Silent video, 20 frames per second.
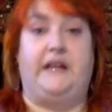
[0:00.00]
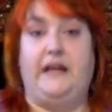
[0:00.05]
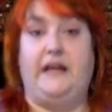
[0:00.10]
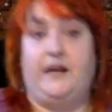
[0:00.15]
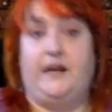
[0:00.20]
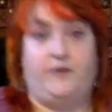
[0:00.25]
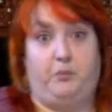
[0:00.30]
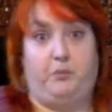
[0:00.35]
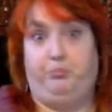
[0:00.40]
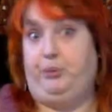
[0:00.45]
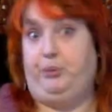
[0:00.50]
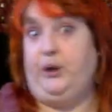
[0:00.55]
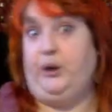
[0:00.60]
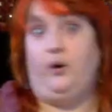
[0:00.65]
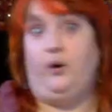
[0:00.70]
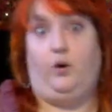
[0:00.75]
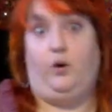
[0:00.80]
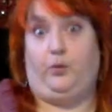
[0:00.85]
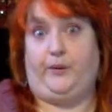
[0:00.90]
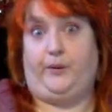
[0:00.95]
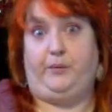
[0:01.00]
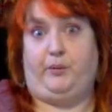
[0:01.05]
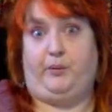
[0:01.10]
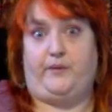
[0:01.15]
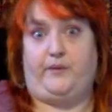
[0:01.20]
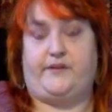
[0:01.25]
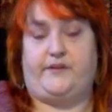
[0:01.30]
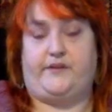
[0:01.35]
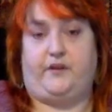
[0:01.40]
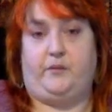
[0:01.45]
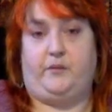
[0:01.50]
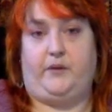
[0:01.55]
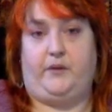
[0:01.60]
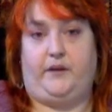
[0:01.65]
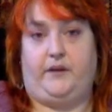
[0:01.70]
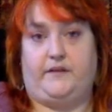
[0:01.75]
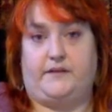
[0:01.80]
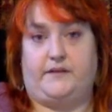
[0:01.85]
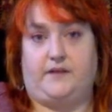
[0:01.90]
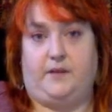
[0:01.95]
has a big old rebirth ceremony
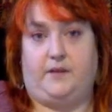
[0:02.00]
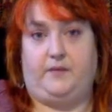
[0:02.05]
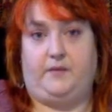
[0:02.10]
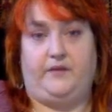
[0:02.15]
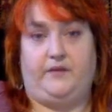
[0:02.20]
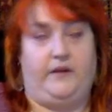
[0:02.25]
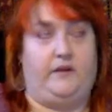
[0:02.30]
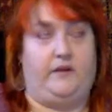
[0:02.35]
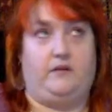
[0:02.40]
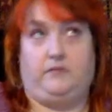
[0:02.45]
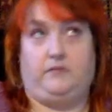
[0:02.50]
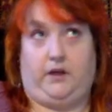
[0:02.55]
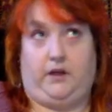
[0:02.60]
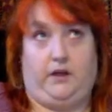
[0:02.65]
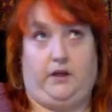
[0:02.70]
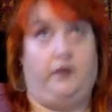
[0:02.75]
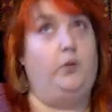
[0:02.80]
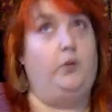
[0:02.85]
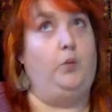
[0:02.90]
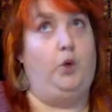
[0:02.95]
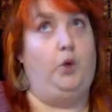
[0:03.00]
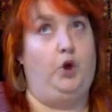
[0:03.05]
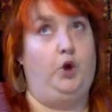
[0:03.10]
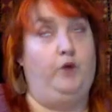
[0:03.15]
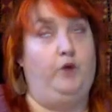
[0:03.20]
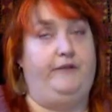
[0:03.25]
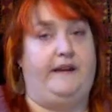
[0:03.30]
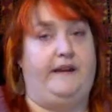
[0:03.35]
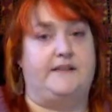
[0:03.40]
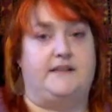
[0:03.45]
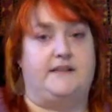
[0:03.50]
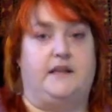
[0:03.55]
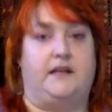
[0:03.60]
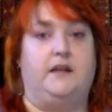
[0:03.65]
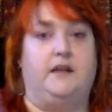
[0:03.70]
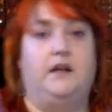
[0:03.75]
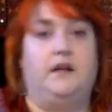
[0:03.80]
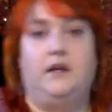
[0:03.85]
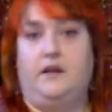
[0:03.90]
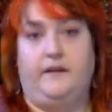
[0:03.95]
at this time of year. Like, woo, fancy.
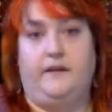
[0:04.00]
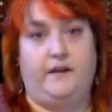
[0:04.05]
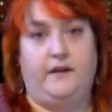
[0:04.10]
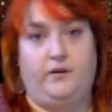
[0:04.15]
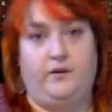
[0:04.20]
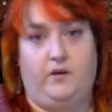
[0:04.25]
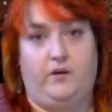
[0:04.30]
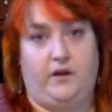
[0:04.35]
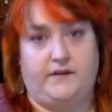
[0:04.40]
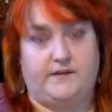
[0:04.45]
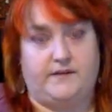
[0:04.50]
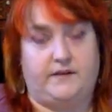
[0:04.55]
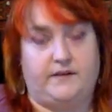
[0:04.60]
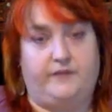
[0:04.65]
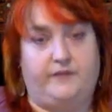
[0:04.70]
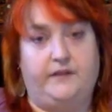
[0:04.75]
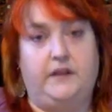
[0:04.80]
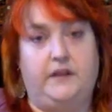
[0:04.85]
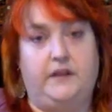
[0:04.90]
They do all kinds of stuff.